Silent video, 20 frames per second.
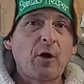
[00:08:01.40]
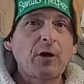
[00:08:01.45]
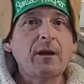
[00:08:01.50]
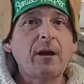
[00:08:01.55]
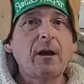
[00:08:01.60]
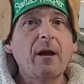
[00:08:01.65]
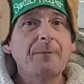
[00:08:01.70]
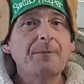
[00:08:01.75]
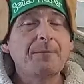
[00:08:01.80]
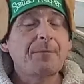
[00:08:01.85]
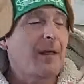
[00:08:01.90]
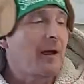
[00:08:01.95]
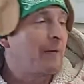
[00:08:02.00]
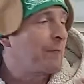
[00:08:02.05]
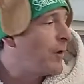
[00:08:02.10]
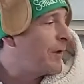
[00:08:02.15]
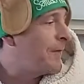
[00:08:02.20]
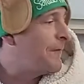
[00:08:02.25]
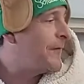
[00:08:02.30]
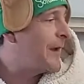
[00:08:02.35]
got
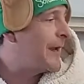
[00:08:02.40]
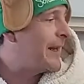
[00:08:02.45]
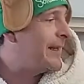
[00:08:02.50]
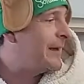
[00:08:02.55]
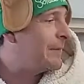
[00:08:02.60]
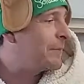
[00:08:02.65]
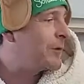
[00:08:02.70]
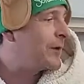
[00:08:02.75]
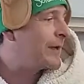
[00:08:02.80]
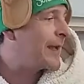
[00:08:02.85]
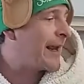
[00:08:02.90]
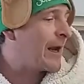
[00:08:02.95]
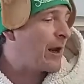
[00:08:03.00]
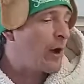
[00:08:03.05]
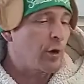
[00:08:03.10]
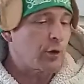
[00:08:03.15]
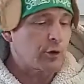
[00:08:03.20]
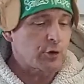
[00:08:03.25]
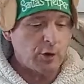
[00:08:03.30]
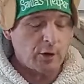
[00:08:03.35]
a feeling I'm gonna get a
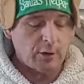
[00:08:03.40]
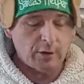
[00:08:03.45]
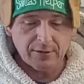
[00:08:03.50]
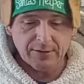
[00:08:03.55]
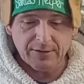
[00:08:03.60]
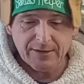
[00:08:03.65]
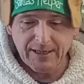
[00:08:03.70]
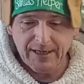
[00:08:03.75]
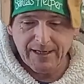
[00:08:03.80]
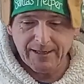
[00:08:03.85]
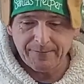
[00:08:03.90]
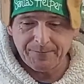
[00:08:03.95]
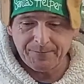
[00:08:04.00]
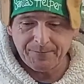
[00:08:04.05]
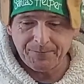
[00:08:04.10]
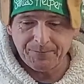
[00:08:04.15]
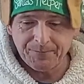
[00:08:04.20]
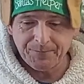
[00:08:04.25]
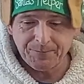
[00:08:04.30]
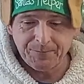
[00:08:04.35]
hot chocolate today.
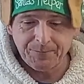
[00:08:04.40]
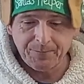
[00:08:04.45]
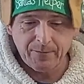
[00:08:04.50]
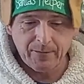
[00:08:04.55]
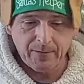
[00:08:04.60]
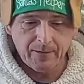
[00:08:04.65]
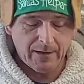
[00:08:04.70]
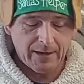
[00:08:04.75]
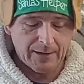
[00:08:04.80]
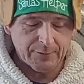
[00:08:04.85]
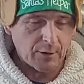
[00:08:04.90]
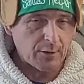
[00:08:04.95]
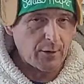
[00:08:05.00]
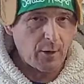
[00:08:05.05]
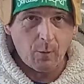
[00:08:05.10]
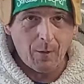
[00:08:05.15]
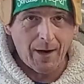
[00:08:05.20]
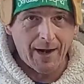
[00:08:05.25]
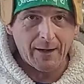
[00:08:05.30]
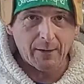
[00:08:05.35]
I don't
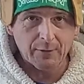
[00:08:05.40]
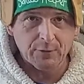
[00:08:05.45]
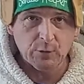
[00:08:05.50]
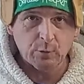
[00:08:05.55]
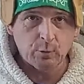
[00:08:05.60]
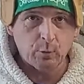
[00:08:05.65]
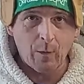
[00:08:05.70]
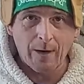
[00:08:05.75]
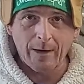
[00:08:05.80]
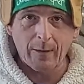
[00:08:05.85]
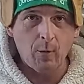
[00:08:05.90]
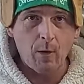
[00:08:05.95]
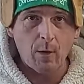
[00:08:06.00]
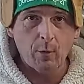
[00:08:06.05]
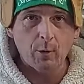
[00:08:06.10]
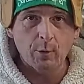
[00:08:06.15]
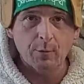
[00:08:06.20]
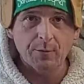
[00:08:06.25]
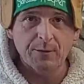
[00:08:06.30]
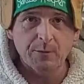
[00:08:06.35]
know why, when I
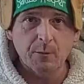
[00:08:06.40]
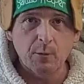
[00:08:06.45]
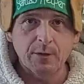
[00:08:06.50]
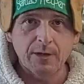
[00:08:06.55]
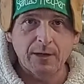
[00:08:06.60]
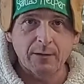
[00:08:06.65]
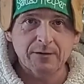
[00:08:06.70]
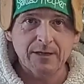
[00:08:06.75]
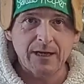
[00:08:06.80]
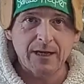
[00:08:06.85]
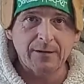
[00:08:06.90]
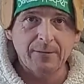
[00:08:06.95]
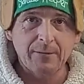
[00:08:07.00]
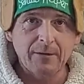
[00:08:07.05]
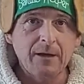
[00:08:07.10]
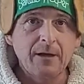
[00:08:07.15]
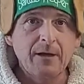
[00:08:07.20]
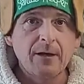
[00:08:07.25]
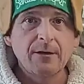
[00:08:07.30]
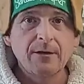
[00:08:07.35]
woke up this morning, I was like,
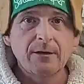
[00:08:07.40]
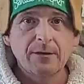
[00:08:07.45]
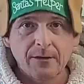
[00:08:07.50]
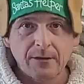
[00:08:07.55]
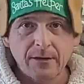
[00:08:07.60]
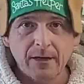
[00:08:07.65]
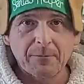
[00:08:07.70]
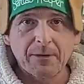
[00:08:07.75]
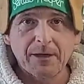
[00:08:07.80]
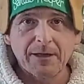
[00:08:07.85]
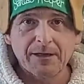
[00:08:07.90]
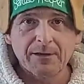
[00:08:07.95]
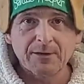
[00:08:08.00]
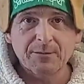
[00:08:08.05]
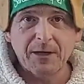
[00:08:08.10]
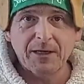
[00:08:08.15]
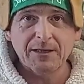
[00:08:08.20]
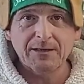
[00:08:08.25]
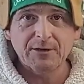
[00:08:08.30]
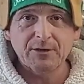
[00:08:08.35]
yeah, I'm getting a
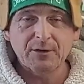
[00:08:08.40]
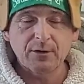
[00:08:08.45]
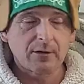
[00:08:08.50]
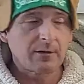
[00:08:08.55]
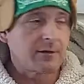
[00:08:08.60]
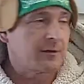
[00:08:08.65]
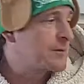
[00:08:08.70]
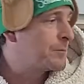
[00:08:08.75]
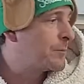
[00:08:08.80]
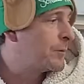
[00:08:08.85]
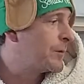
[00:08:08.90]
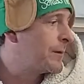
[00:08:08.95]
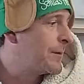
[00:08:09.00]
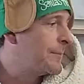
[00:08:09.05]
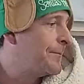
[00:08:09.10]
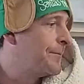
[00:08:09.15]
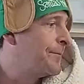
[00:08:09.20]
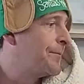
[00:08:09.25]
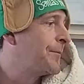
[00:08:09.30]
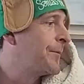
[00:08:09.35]
spicy chocolate this
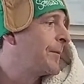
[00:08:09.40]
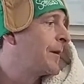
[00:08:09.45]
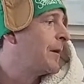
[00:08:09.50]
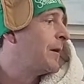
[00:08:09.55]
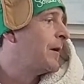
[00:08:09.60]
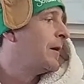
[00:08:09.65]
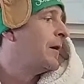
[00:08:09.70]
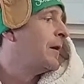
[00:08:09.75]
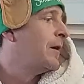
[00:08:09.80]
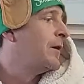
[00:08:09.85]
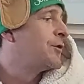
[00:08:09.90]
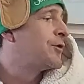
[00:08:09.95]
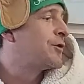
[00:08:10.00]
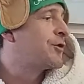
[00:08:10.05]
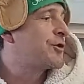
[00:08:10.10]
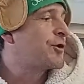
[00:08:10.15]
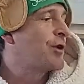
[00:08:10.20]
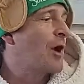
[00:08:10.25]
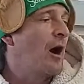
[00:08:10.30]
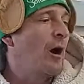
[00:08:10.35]
morning.
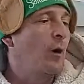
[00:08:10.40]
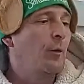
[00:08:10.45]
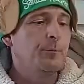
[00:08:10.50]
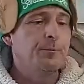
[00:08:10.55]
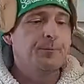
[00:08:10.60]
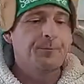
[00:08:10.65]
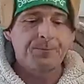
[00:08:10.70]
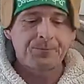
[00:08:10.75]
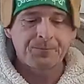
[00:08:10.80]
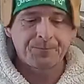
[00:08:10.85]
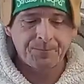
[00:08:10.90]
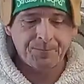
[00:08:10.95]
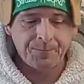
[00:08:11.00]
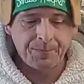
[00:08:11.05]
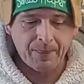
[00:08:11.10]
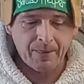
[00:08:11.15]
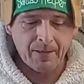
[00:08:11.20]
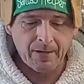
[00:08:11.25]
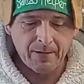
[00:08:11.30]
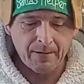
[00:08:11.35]
So
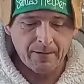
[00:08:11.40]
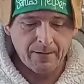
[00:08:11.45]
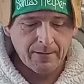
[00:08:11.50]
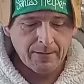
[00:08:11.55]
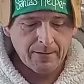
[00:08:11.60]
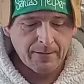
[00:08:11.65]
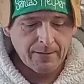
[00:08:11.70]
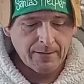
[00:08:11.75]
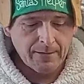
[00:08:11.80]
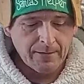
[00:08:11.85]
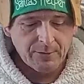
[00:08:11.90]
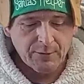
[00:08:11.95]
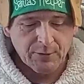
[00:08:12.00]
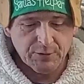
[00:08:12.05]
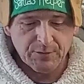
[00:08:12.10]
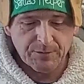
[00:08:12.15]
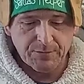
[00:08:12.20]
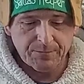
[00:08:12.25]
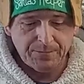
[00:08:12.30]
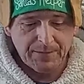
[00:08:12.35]

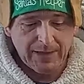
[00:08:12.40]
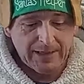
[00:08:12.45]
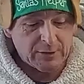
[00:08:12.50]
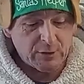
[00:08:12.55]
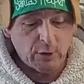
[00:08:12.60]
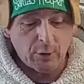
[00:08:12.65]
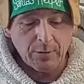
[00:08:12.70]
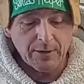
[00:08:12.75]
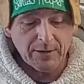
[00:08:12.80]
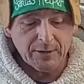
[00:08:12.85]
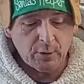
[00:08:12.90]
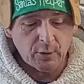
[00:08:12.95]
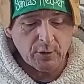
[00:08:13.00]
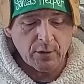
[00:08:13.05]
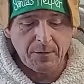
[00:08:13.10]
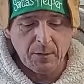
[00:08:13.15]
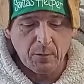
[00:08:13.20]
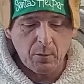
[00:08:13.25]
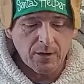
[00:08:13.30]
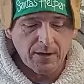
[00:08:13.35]
it's
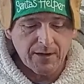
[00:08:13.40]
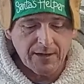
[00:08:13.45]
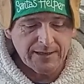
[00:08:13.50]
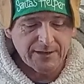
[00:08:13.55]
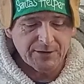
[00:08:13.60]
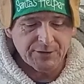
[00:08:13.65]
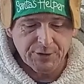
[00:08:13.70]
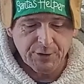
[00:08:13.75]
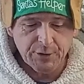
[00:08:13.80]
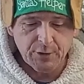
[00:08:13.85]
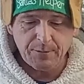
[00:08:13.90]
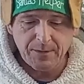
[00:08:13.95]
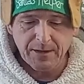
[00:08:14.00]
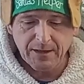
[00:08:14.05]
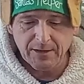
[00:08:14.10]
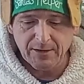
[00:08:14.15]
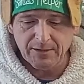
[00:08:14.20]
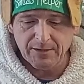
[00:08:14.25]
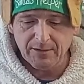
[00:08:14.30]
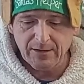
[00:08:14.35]
gonna be one of these two
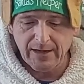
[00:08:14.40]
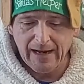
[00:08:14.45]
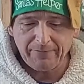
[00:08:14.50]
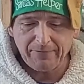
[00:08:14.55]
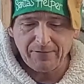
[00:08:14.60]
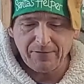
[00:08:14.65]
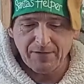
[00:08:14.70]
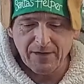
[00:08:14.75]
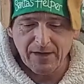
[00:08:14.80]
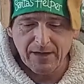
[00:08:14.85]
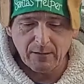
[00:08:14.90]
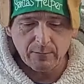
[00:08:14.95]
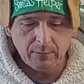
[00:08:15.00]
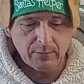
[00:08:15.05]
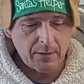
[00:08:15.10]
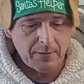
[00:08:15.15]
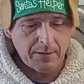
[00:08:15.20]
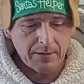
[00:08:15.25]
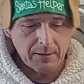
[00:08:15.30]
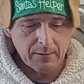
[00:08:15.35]
because everything, oh
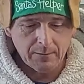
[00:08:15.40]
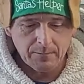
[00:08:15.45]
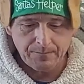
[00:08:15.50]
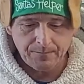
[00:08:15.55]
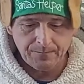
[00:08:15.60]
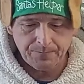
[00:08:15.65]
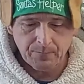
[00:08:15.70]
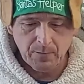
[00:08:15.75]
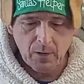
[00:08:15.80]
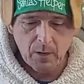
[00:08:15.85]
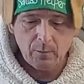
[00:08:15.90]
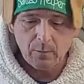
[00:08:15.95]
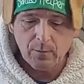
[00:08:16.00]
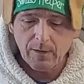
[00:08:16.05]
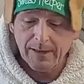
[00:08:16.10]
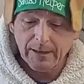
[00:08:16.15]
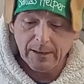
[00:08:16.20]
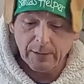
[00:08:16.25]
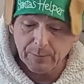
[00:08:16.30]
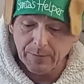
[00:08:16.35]
no, hang on.
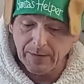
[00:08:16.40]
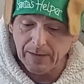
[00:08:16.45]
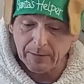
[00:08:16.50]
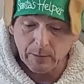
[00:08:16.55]
No, it could be